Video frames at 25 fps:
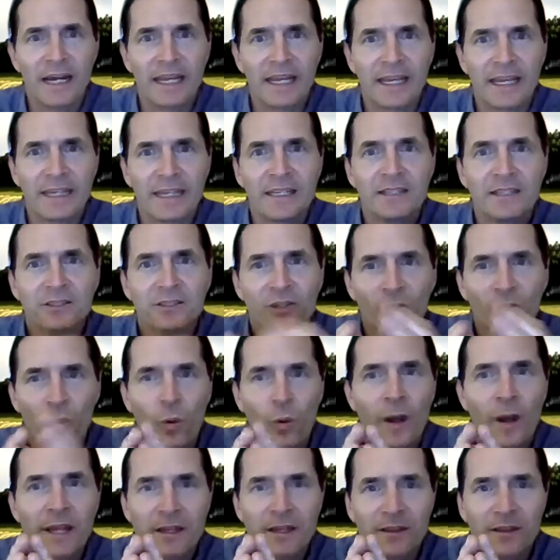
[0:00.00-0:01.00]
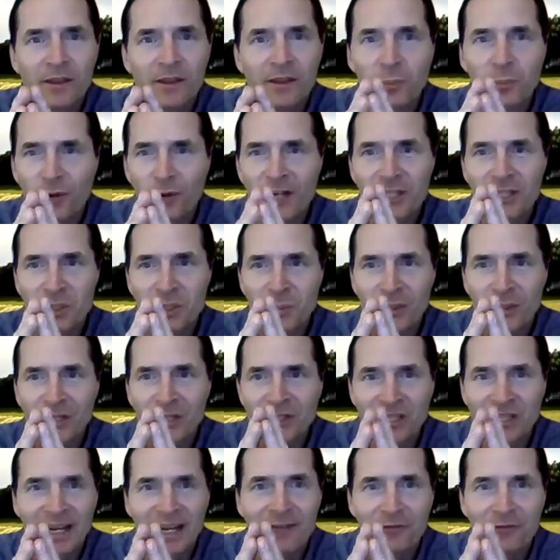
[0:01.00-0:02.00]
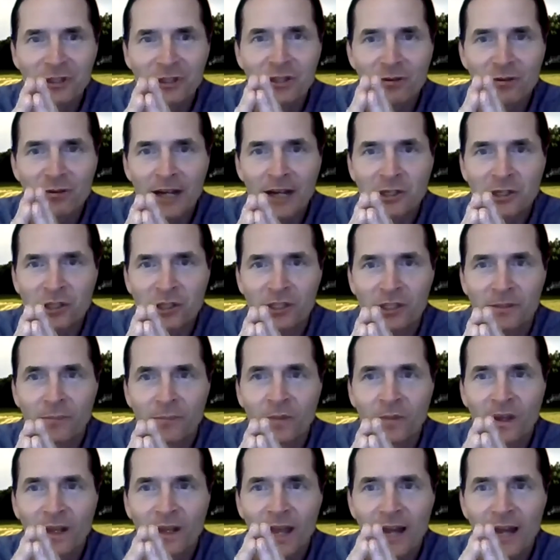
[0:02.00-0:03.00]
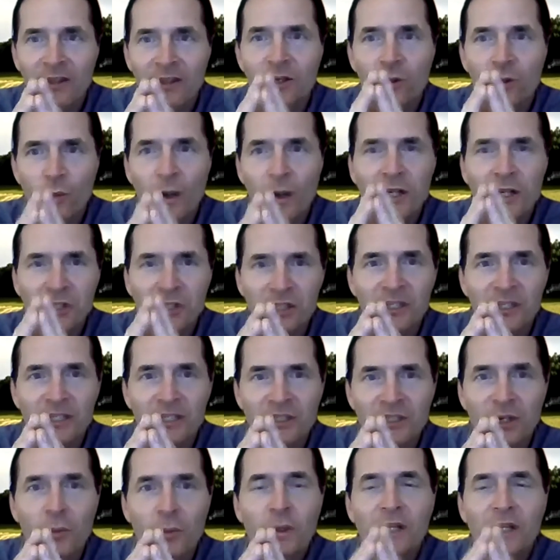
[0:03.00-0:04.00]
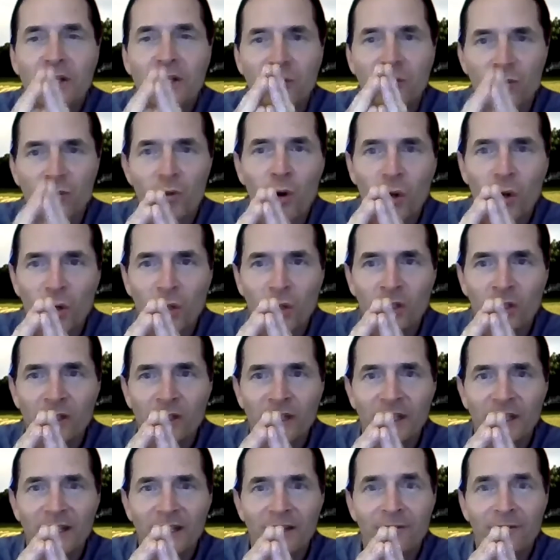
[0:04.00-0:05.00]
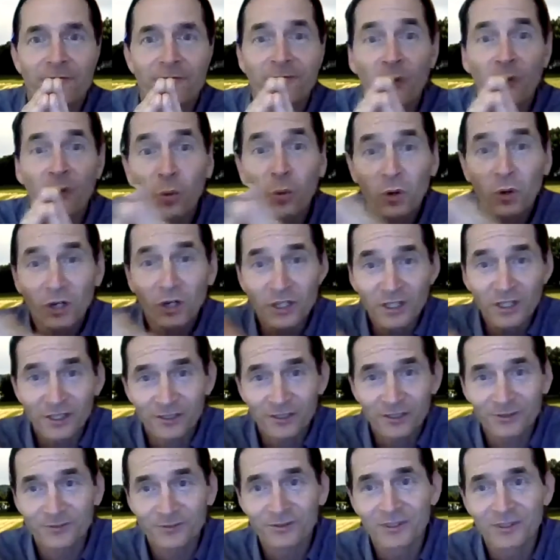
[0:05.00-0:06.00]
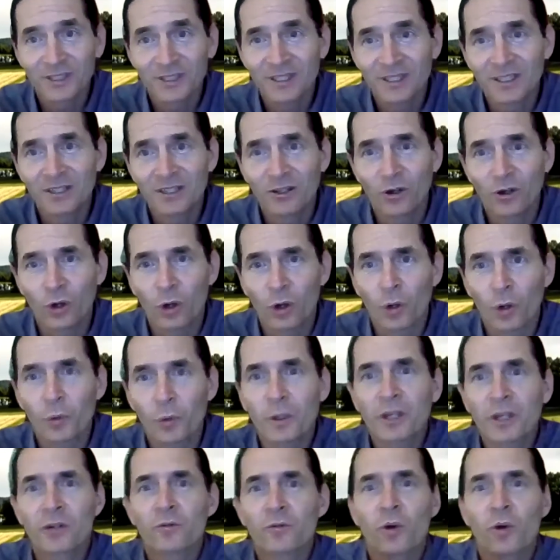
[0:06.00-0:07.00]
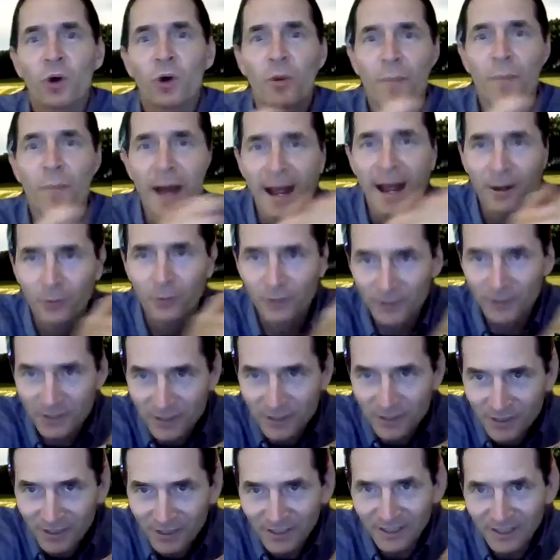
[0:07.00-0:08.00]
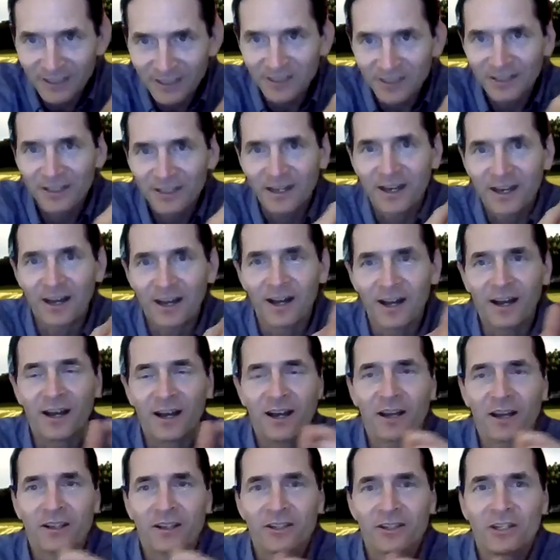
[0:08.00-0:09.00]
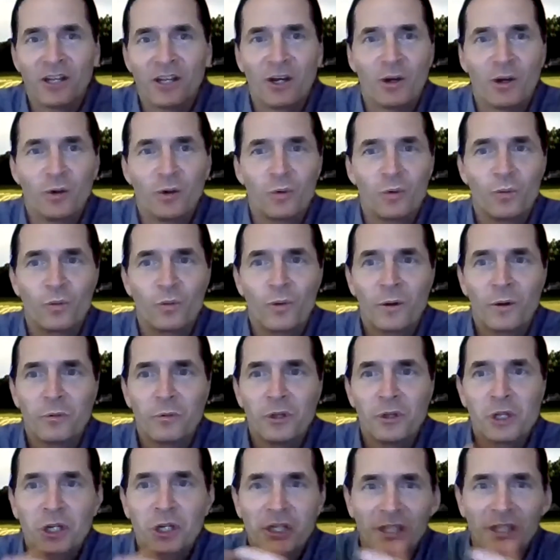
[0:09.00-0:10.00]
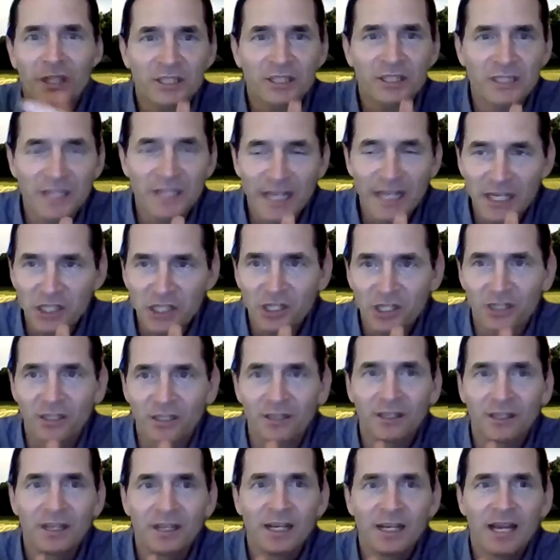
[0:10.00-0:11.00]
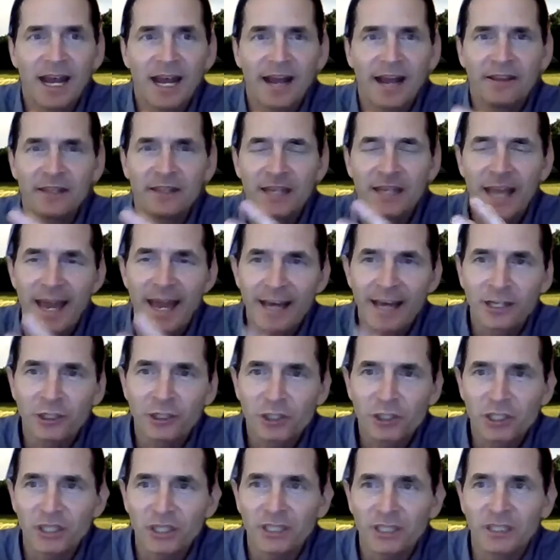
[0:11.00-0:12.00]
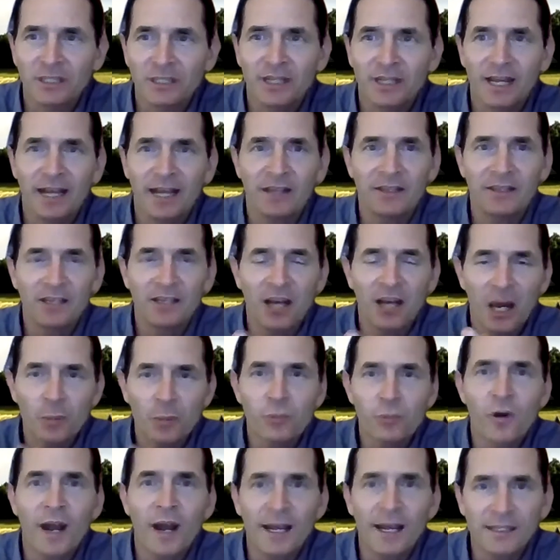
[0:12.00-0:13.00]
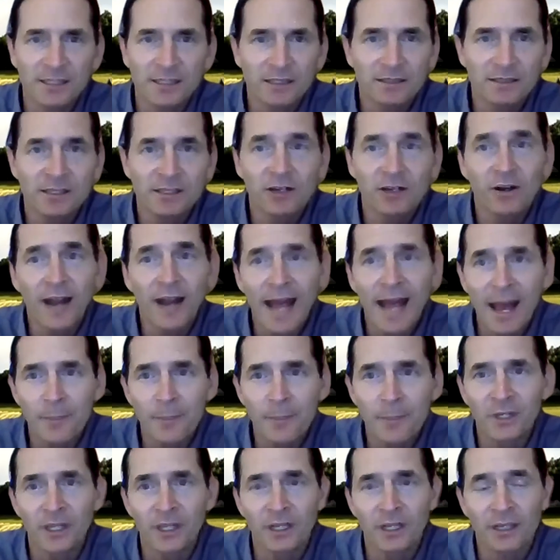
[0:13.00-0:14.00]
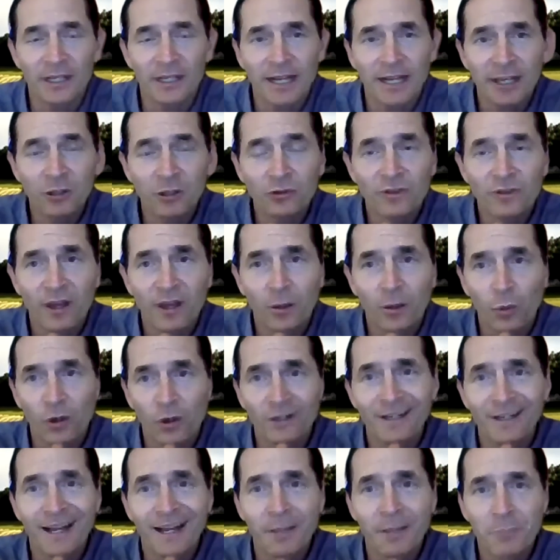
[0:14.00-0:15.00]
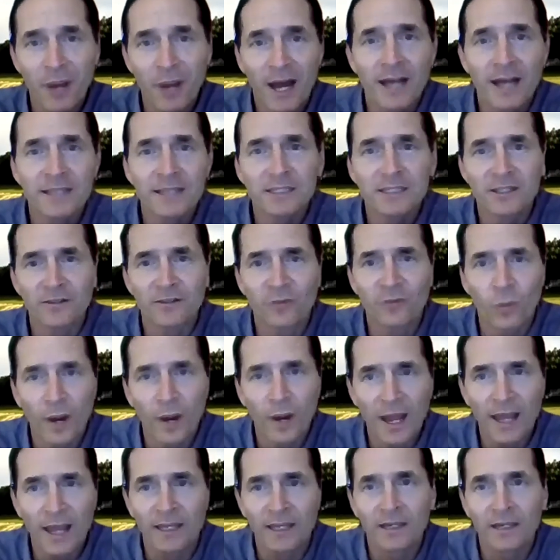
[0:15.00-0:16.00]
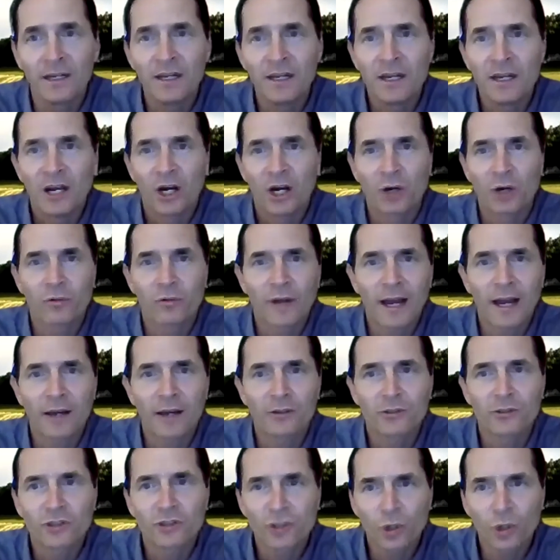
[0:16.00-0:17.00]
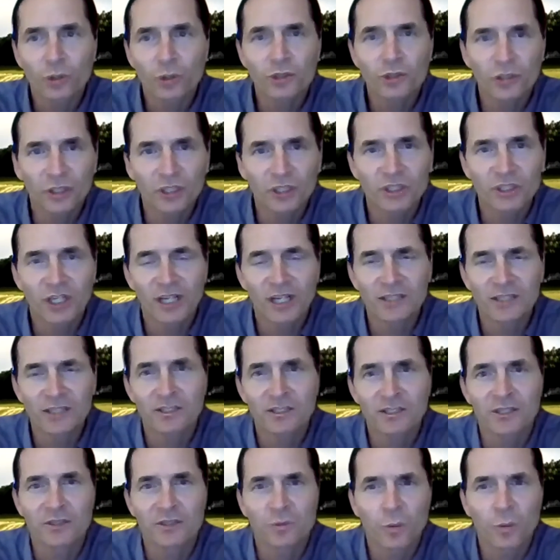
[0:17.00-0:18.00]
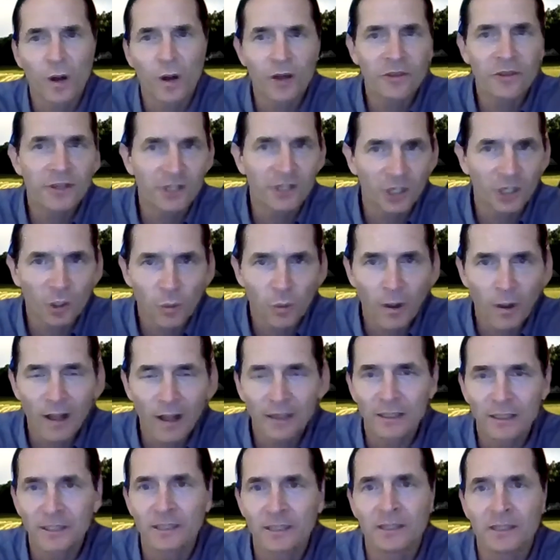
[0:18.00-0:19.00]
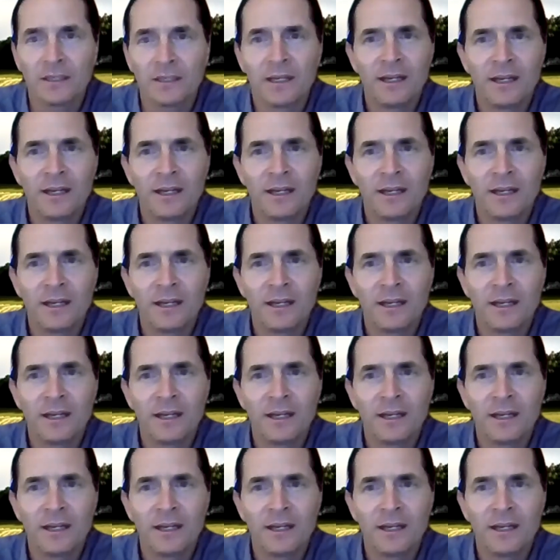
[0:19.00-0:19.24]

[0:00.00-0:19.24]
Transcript: It is quite the precipice in every direction. And the question is, are we going to roll forward or are we going to roll backwards? When we look at this nation and the energy and the uprisings that are happening, and I use that word in a positive way, around social injustice, wealth inequality,